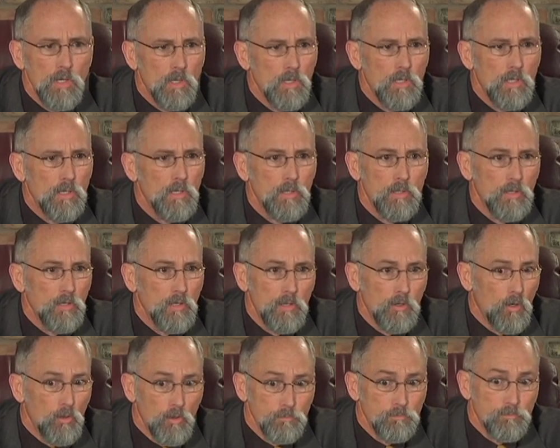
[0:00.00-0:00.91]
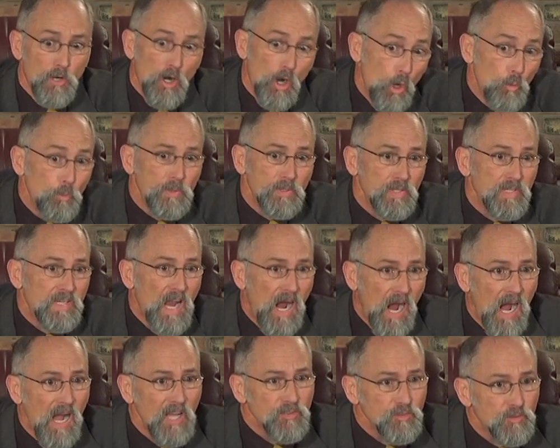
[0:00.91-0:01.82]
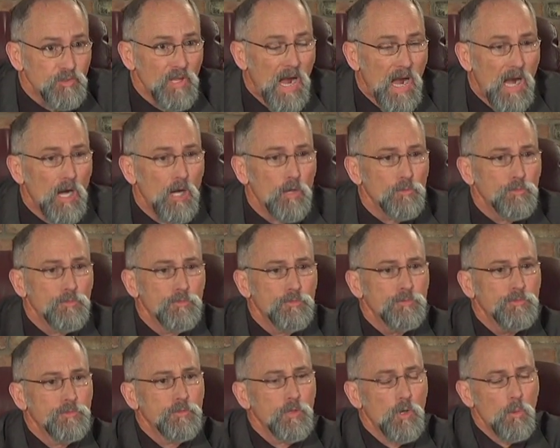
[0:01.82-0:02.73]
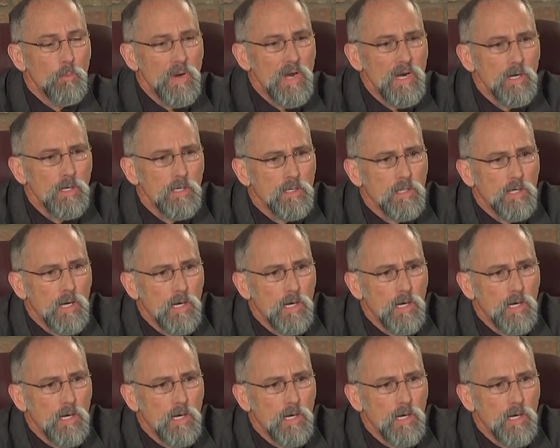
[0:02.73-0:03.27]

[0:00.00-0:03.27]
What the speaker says: are openly hostile to America.